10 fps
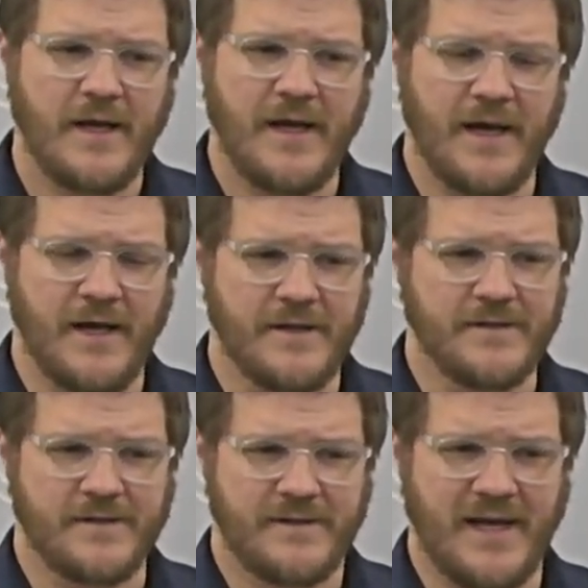
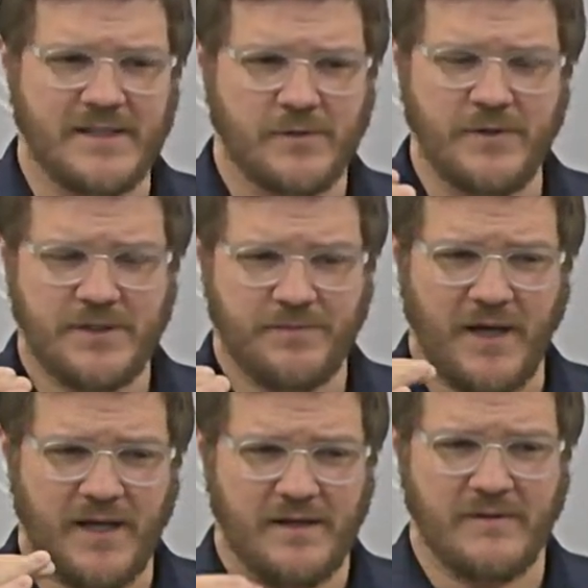And that sweet
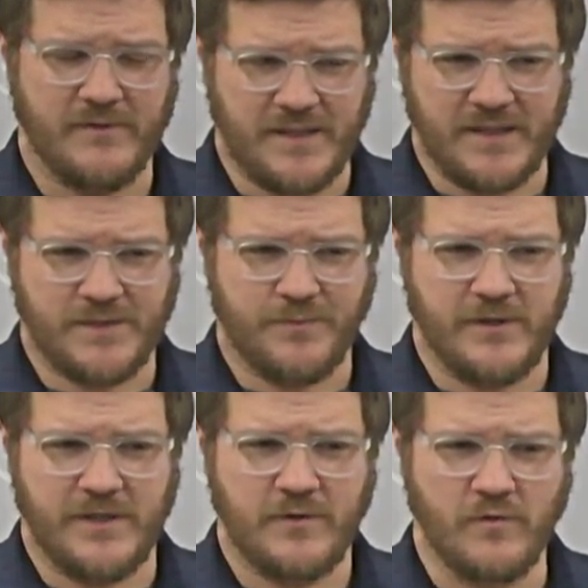spot, everything's
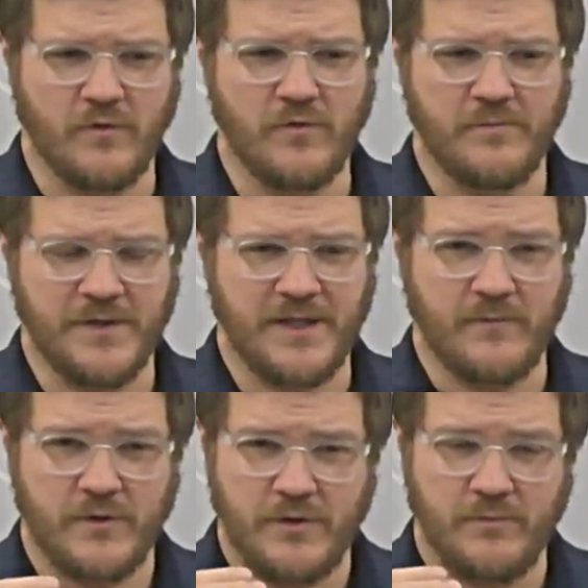pretty cool, but
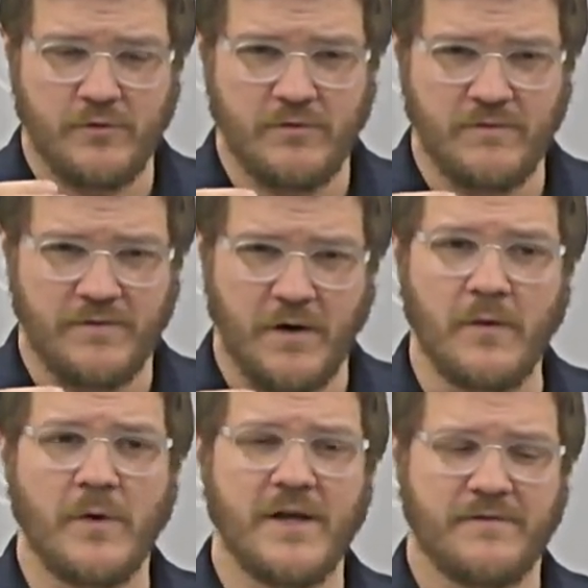then when you move
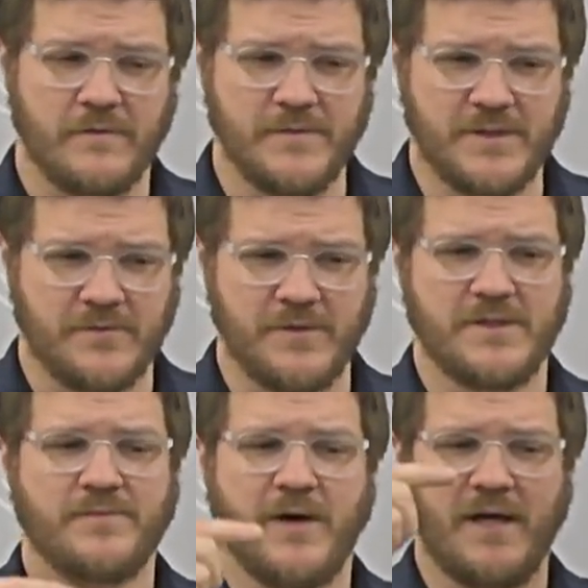away from the sweet
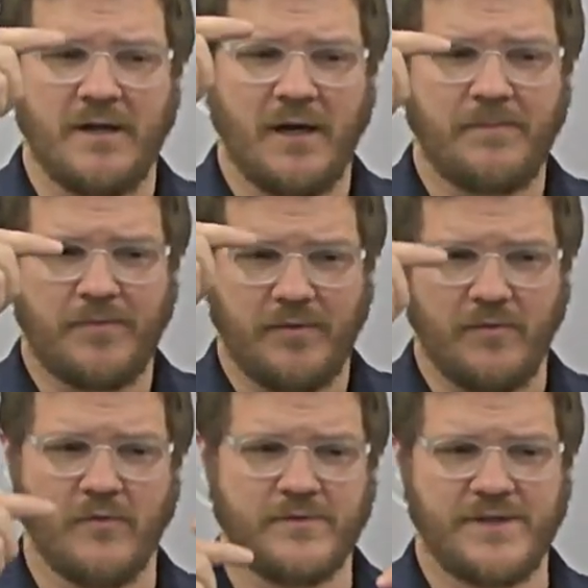spot up
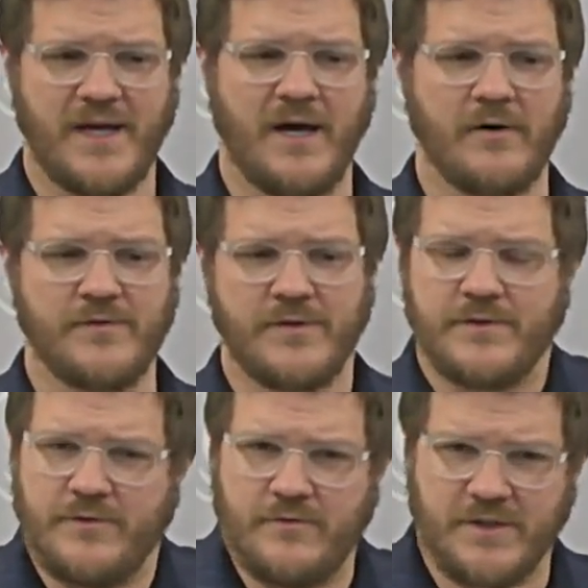or down, you